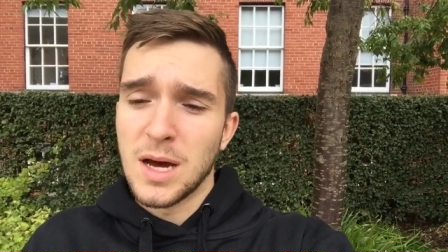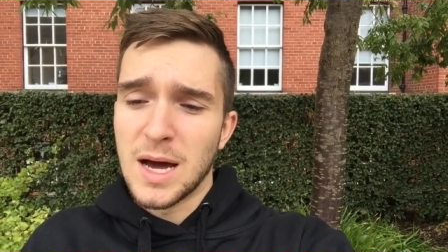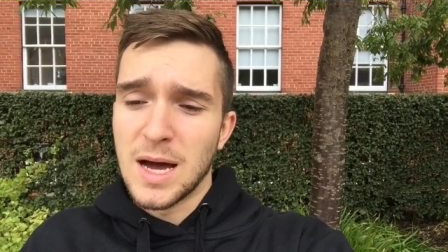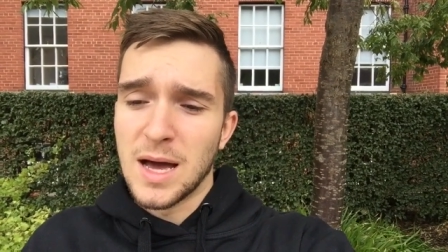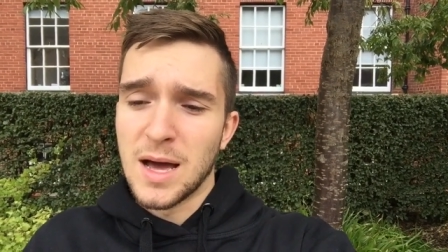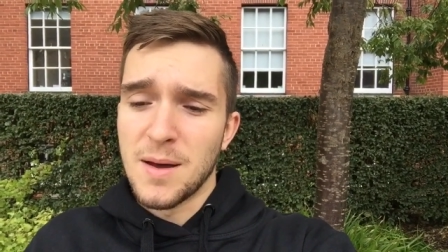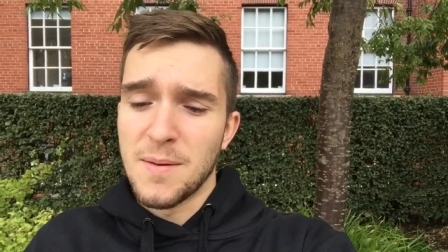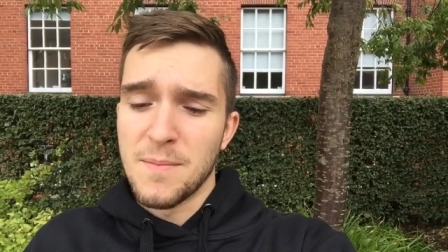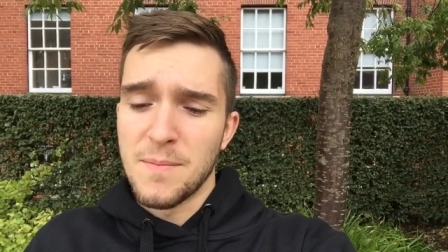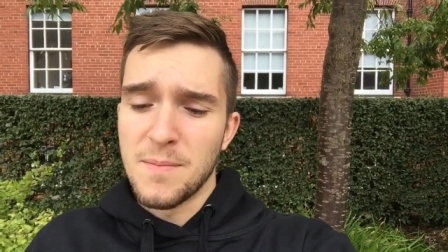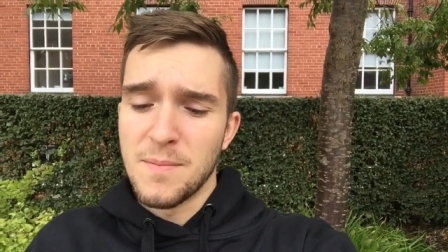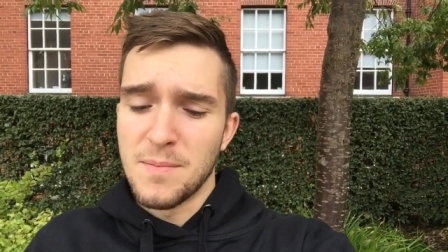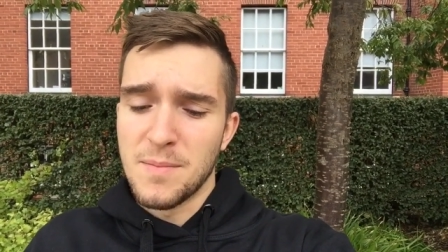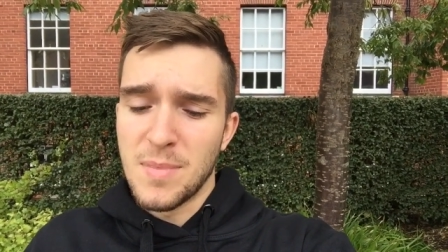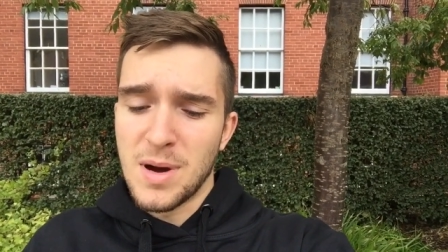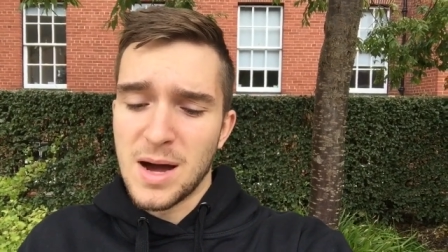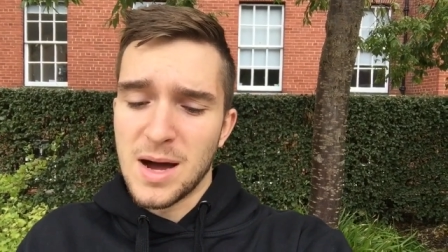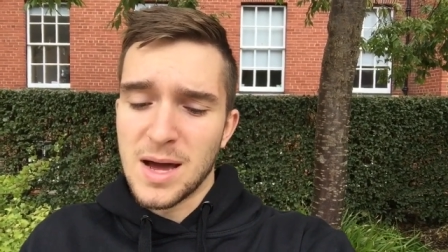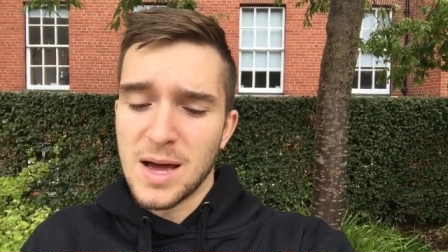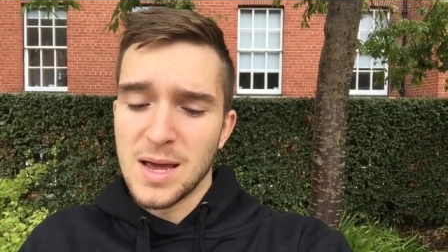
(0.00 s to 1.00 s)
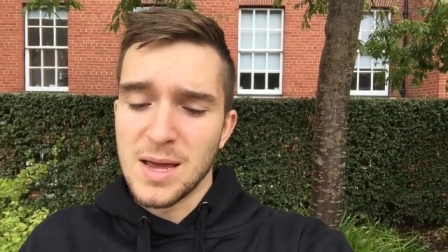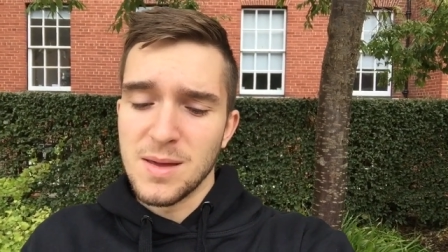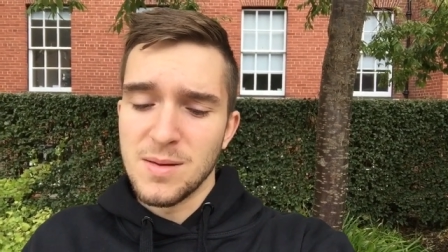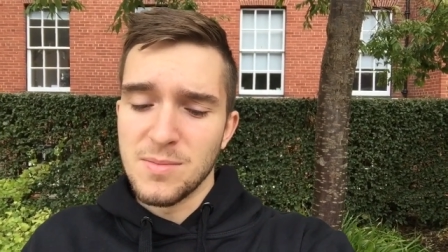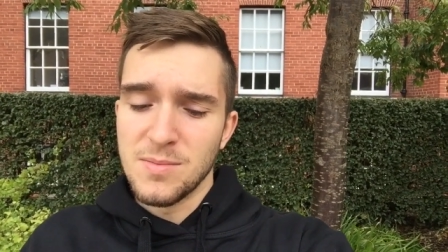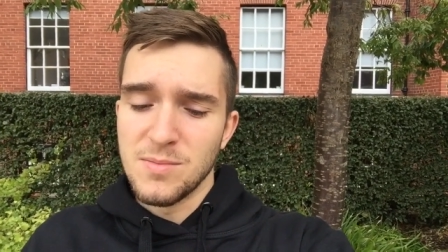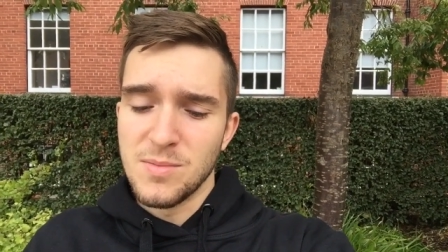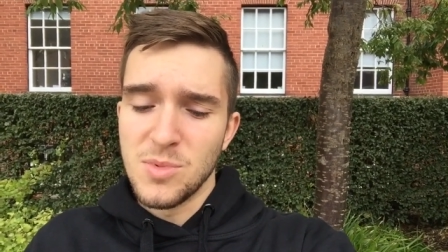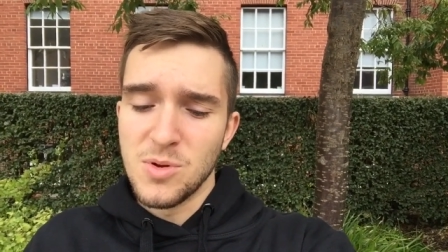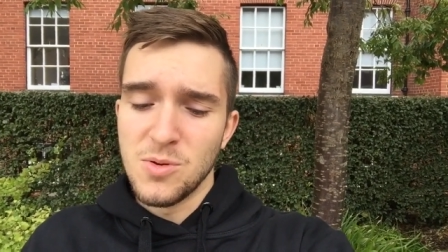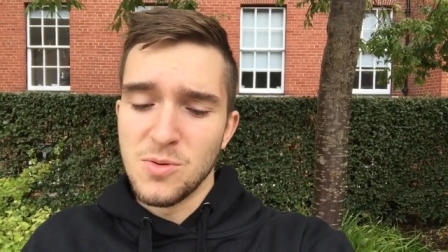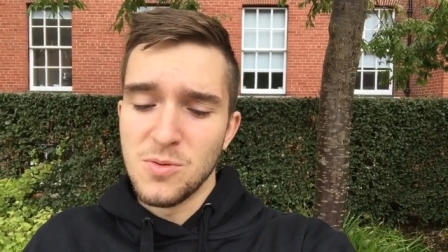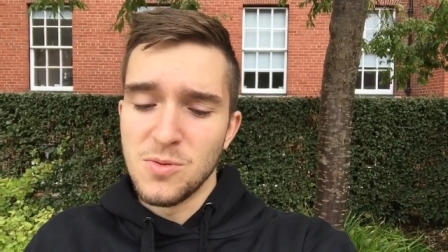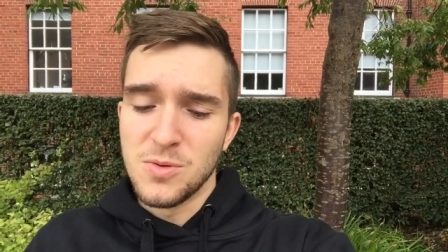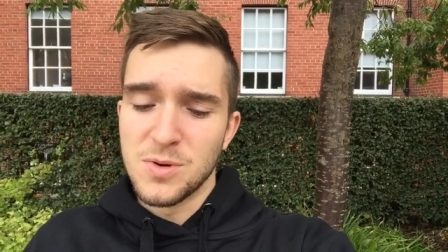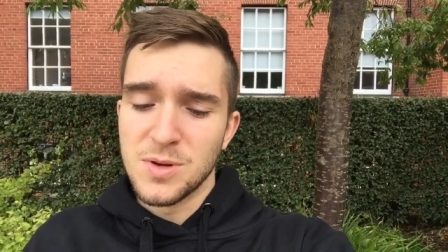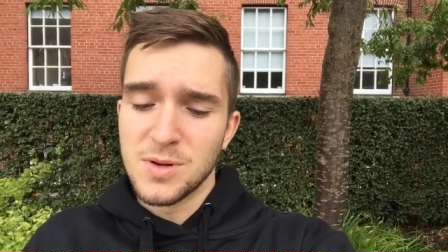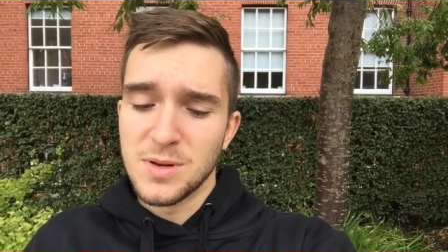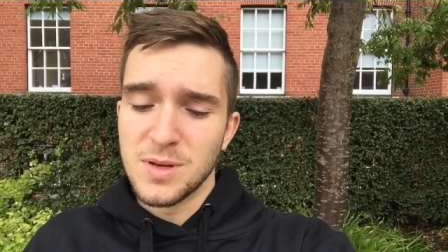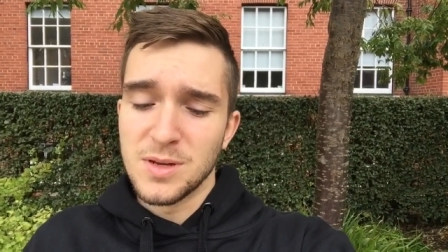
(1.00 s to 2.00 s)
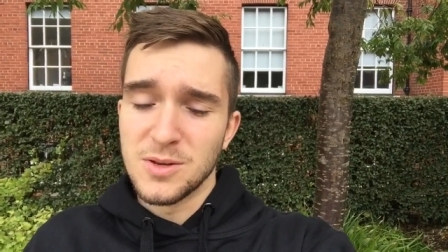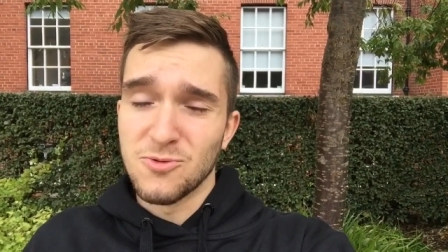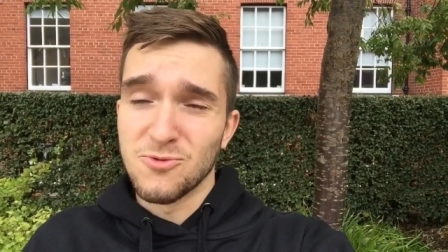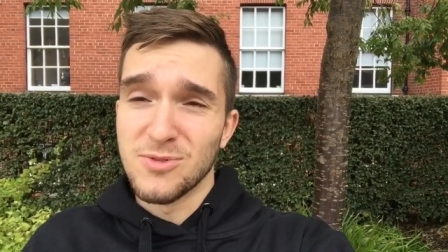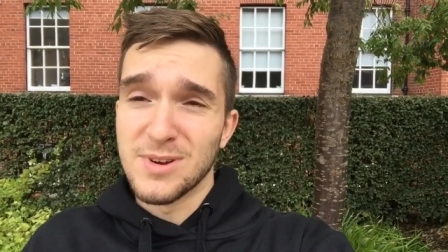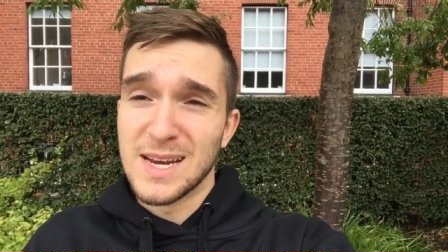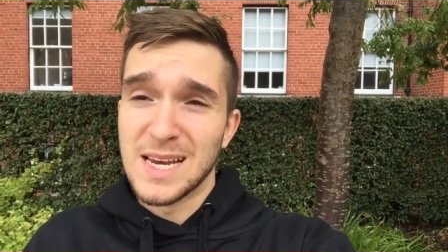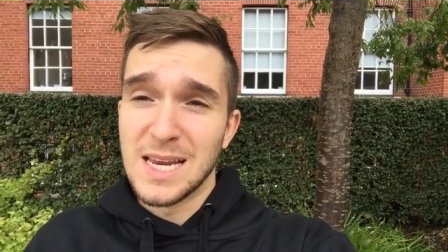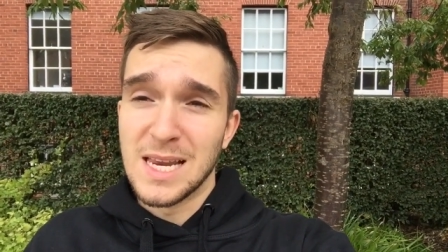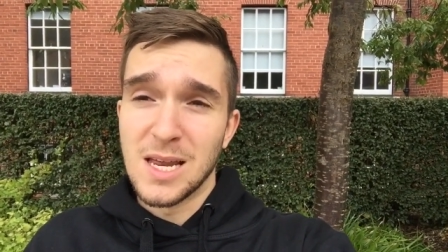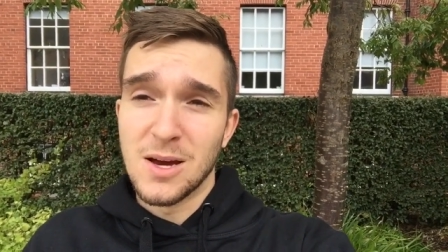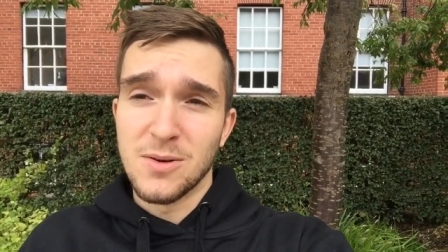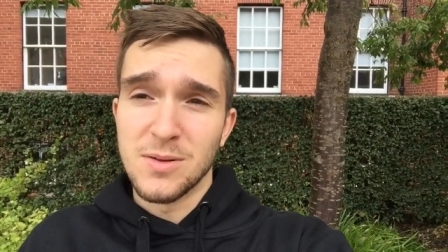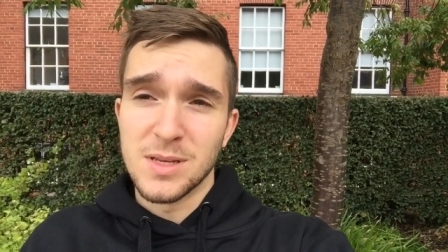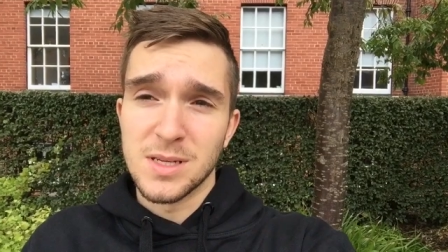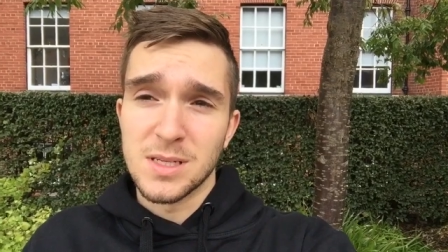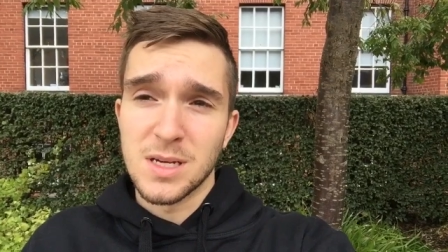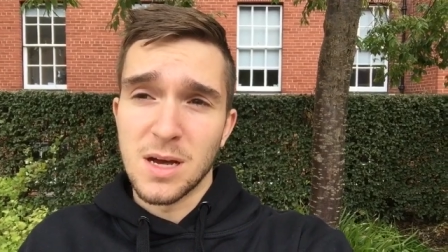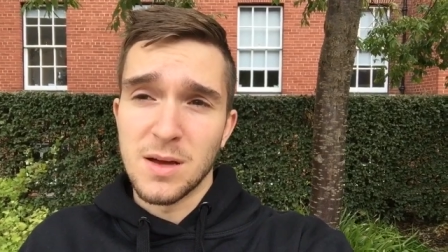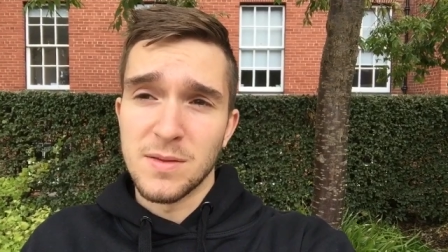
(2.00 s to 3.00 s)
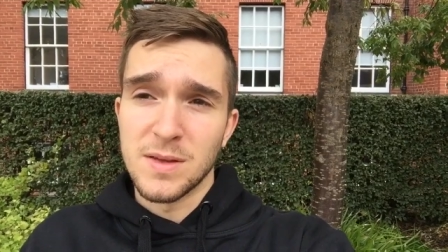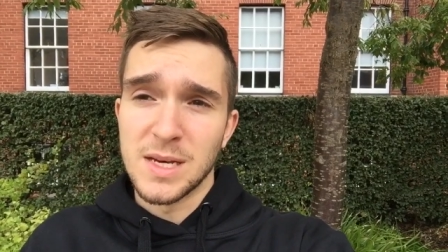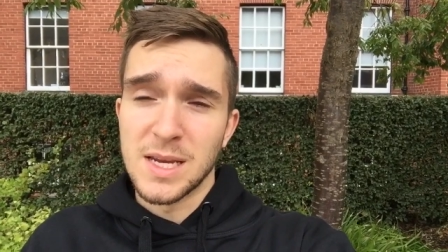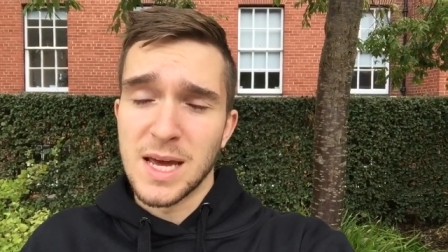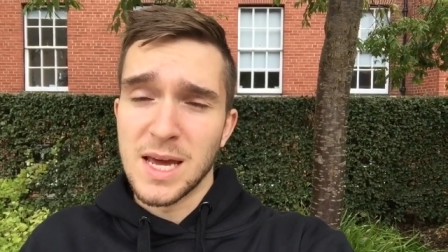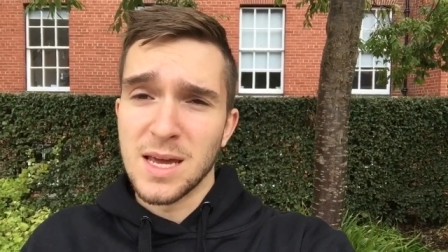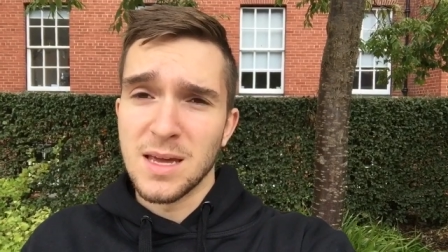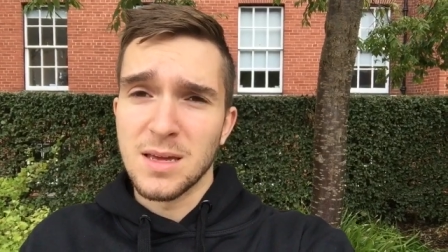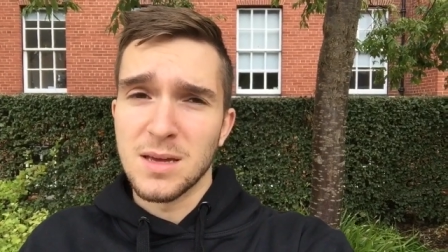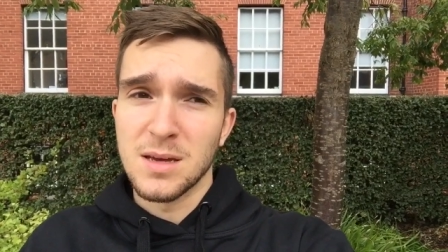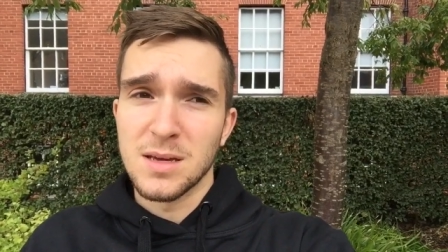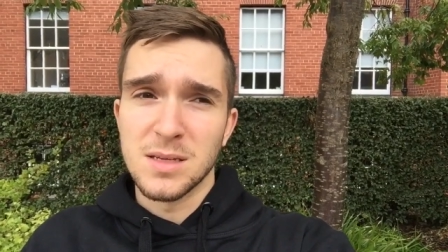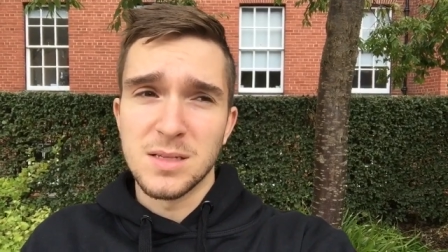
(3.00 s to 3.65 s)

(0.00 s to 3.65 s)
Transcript: Um, my mood is really low at the start of the day.